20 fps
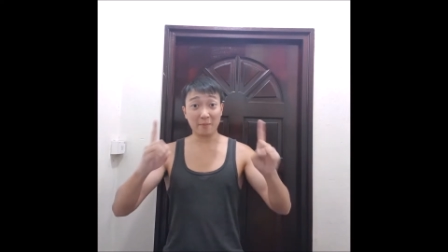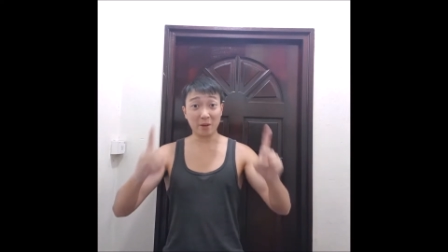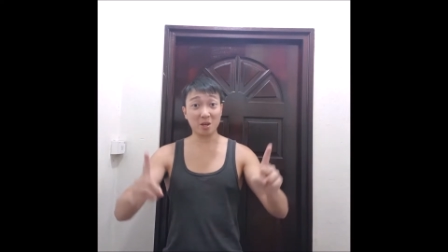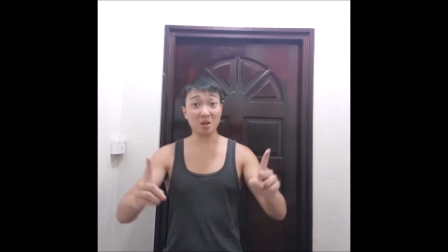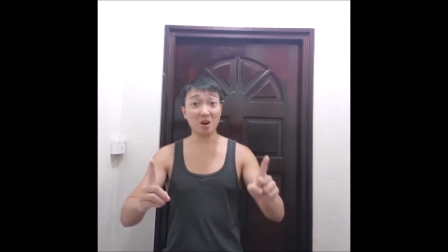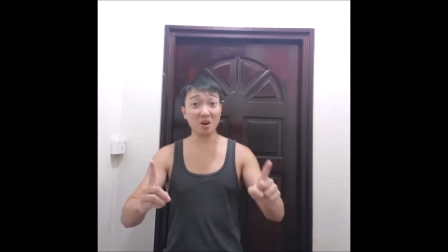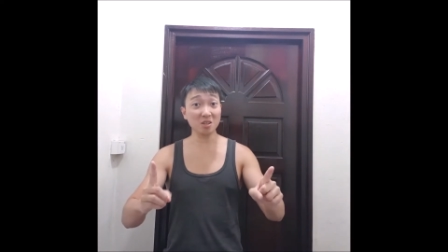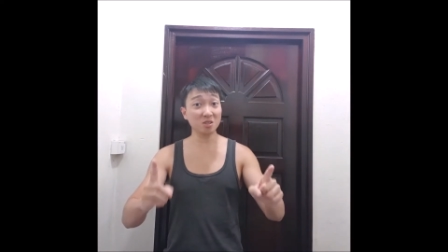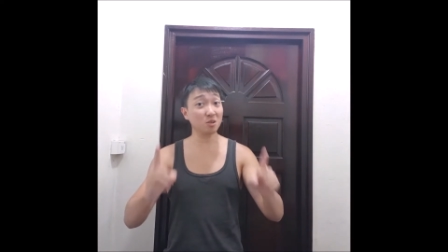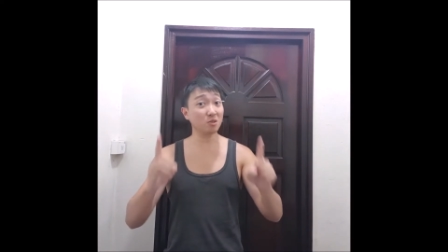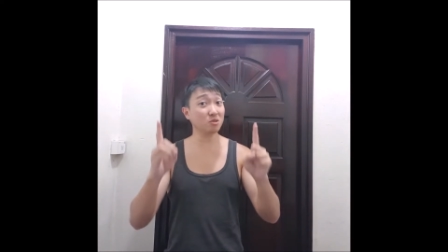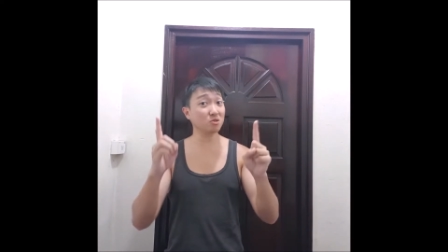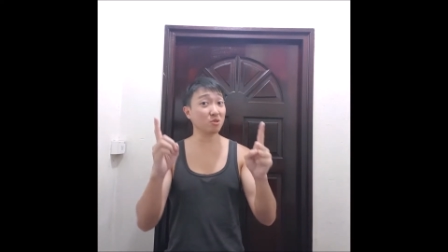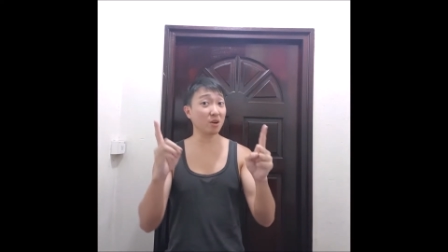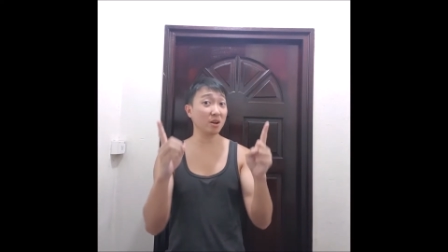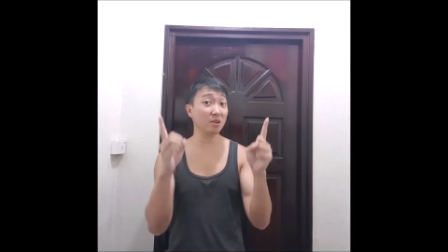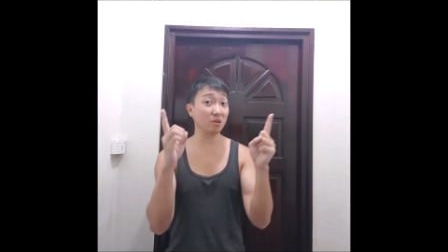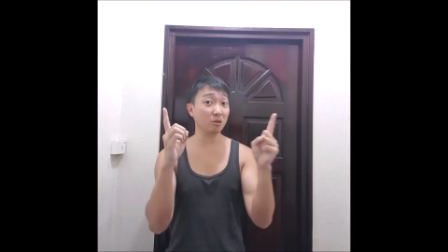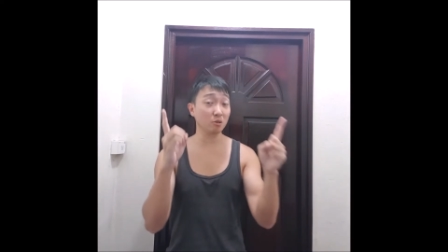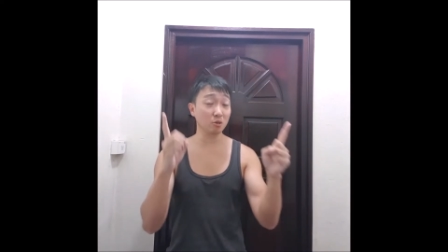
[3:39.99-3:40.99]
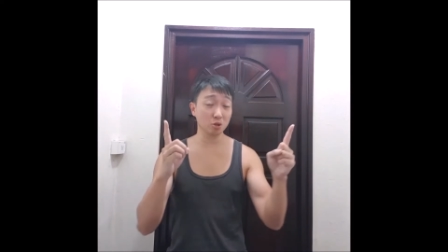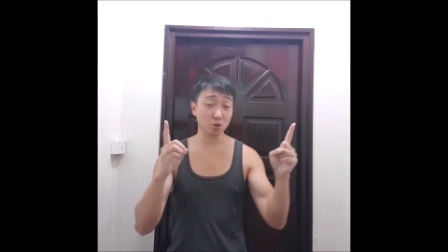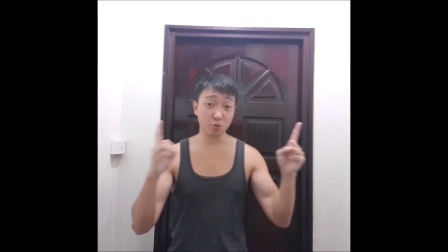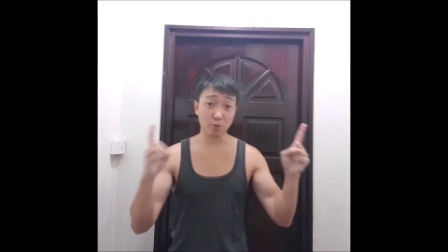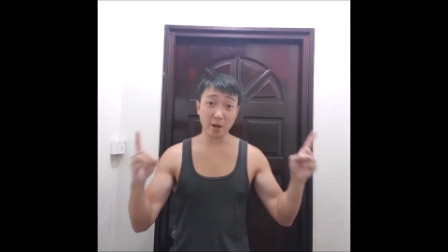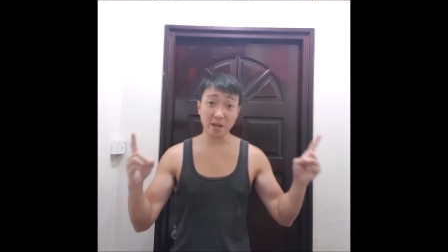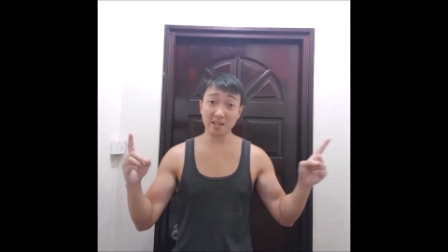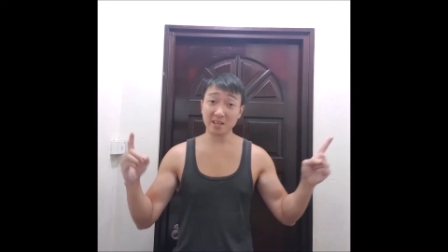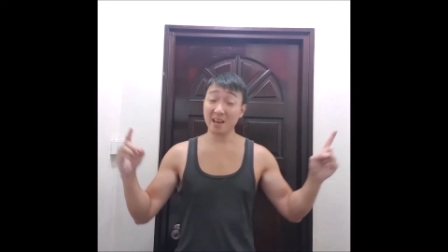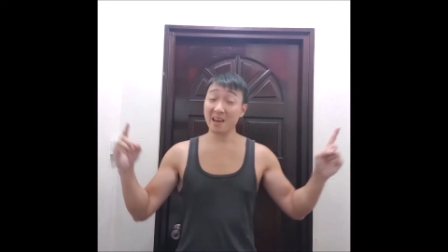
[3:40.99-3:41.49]
because you're trying to lose
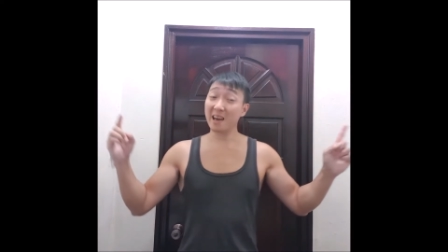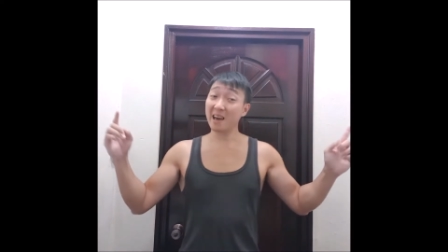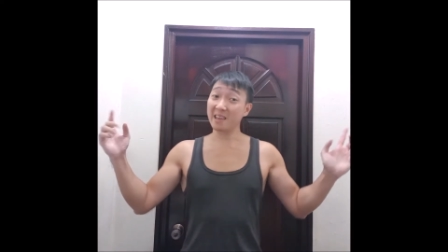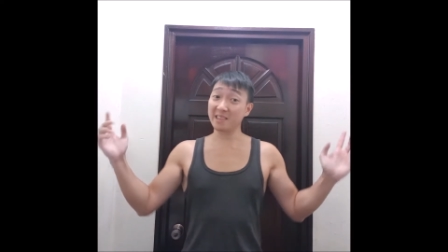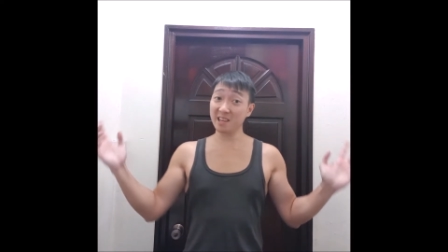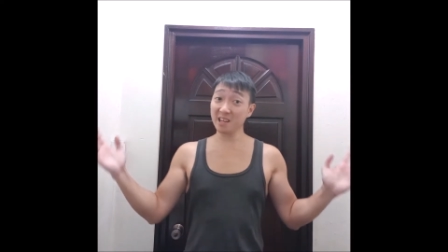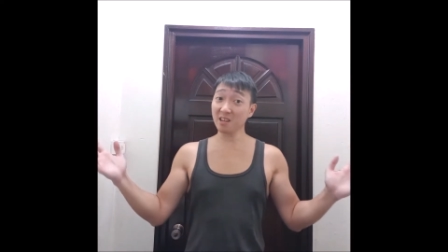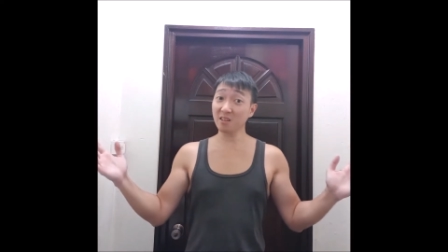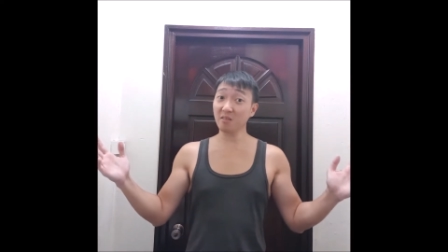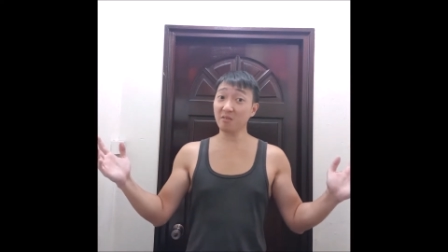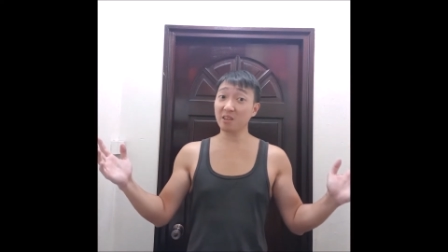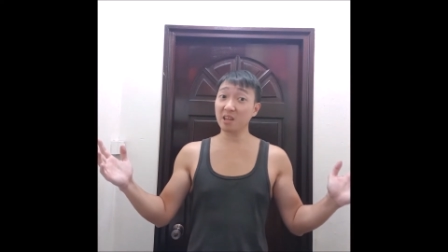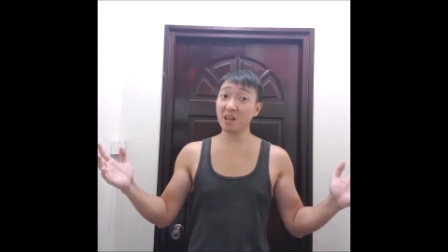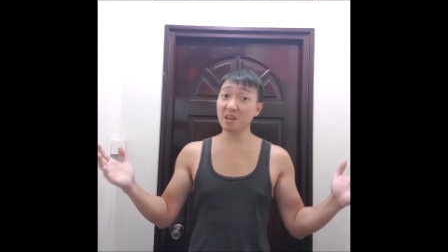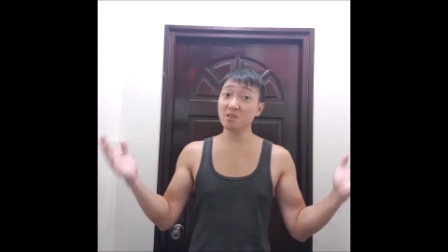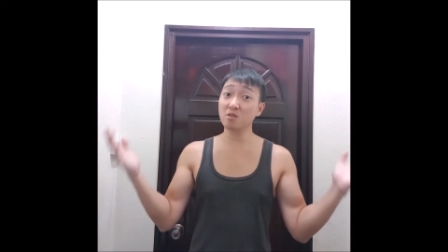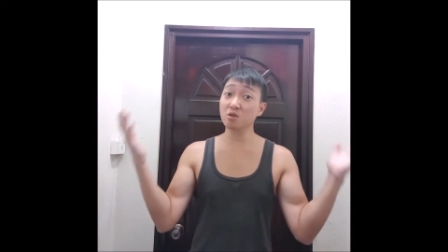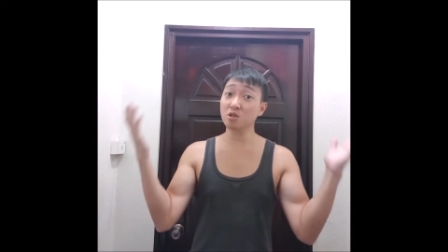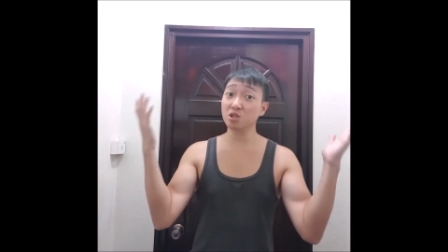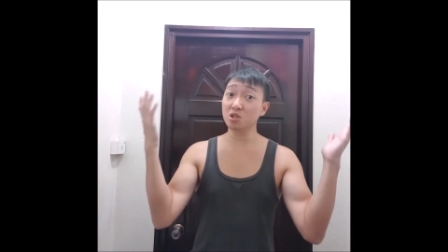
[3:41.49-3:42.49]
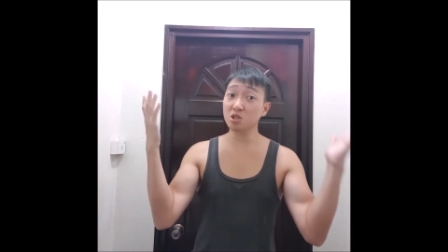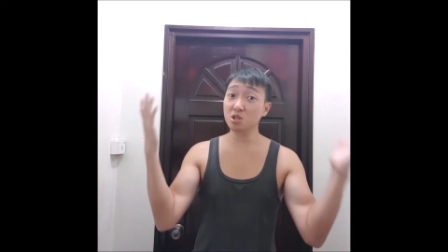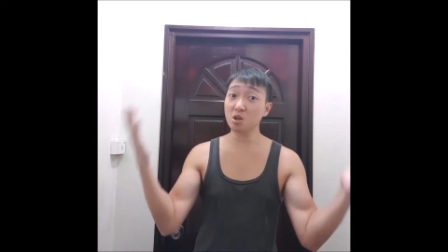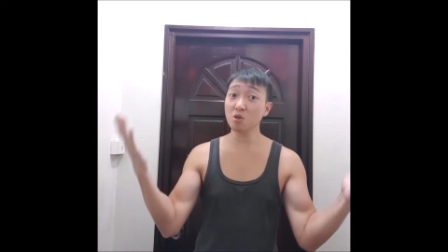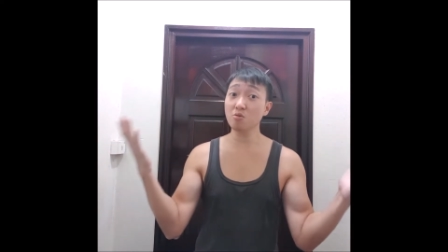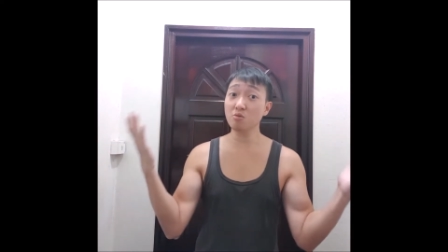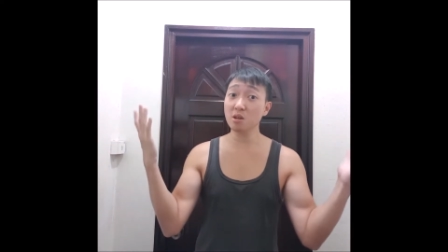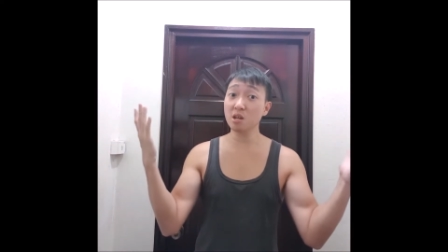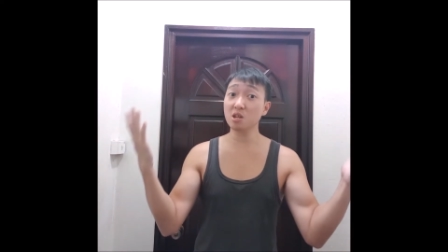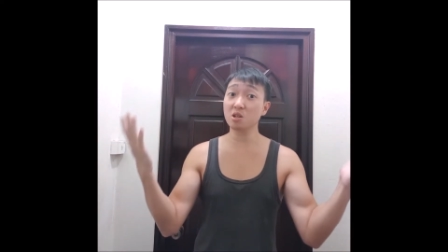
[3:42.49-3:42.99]
weight, at the end of the day, you
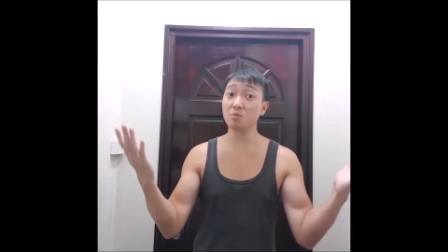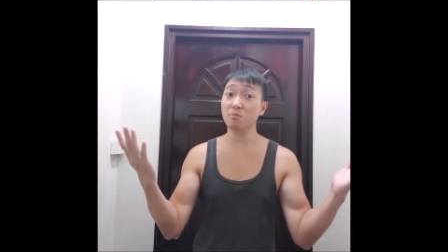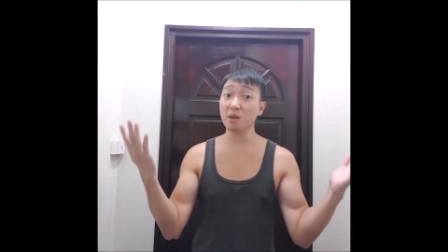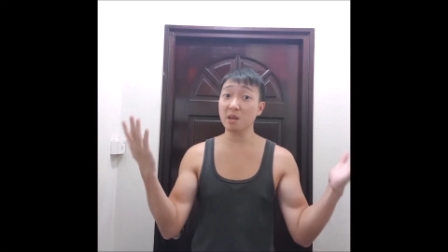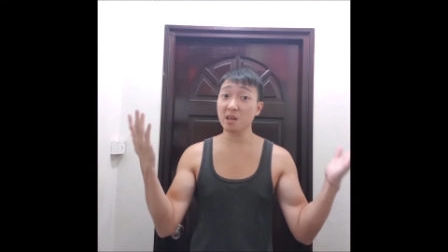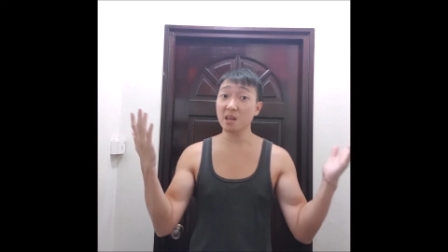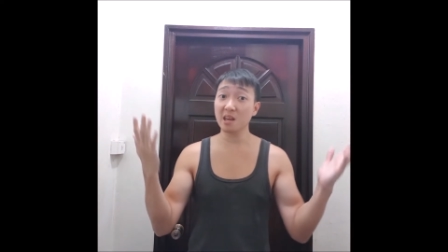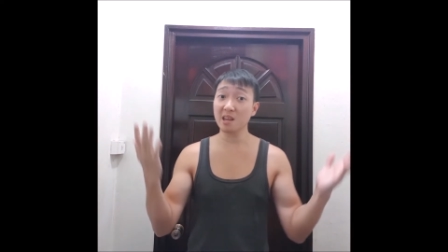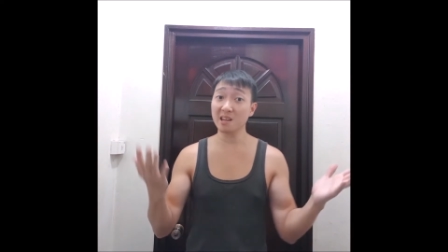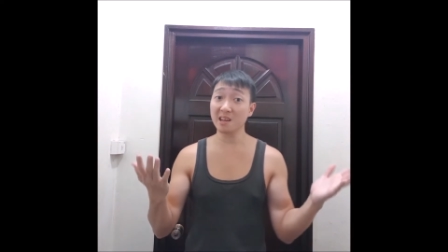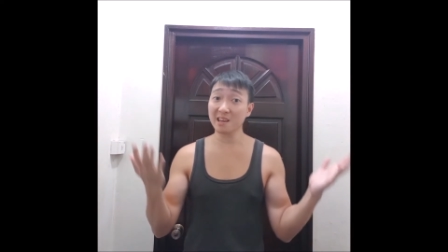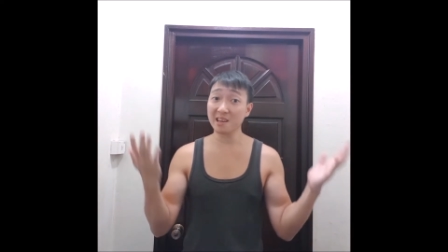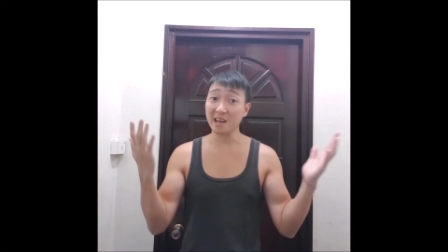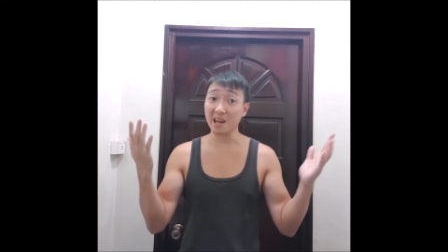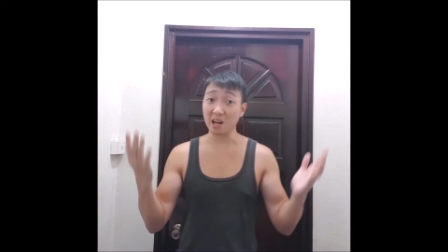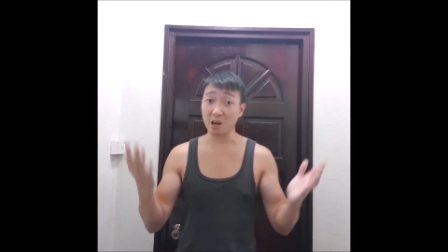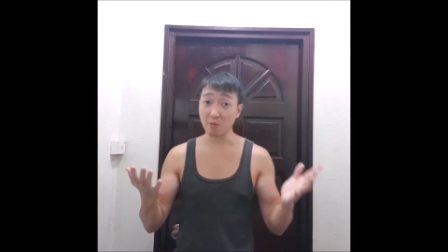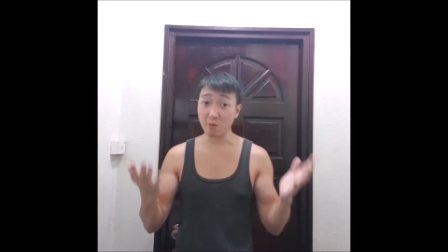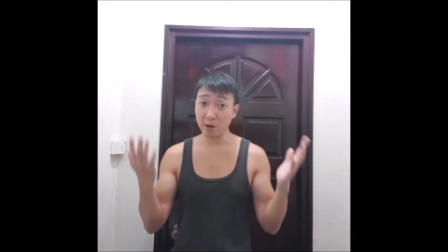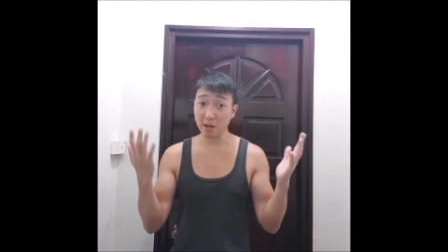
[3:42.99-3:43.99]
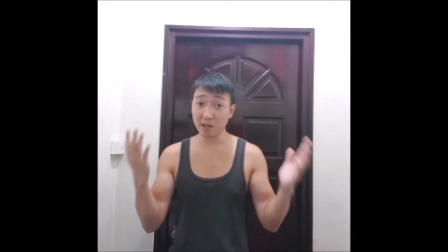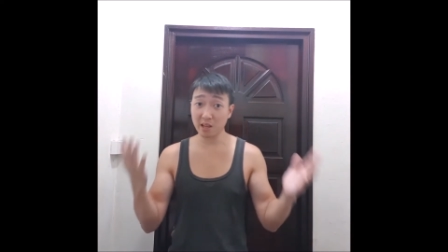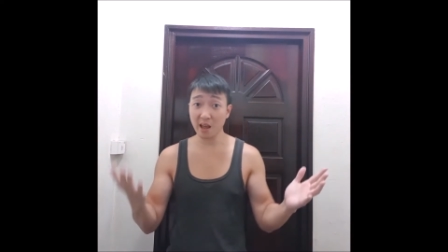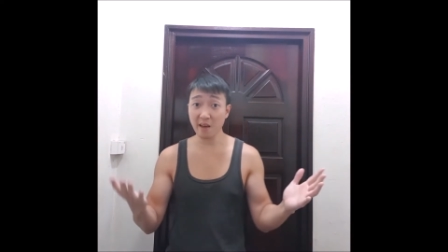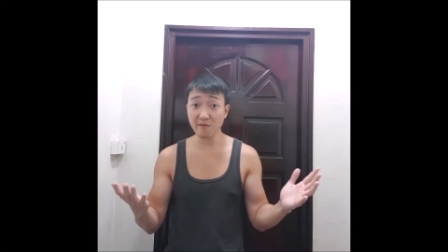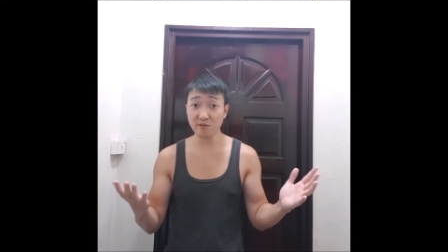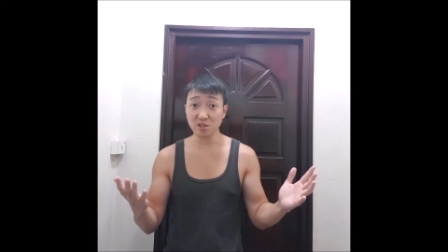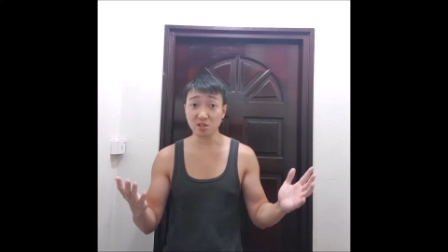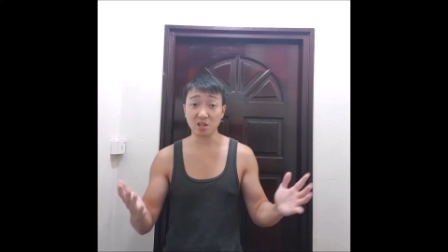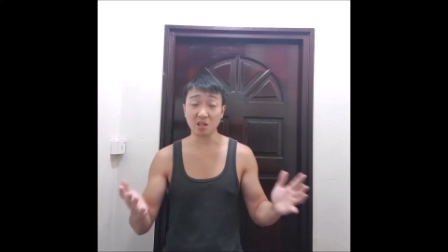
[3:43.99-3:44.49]
still need to be in a caloric
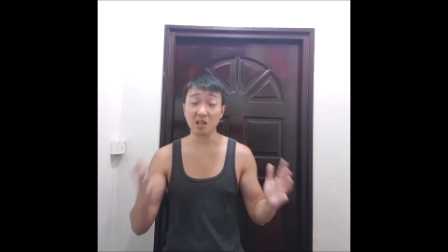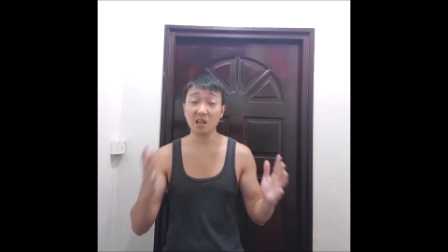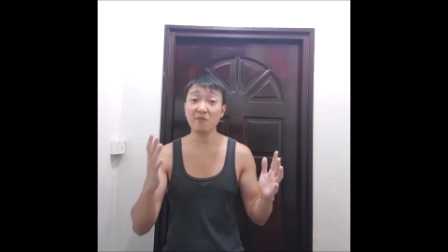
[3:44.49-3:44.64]
deficit.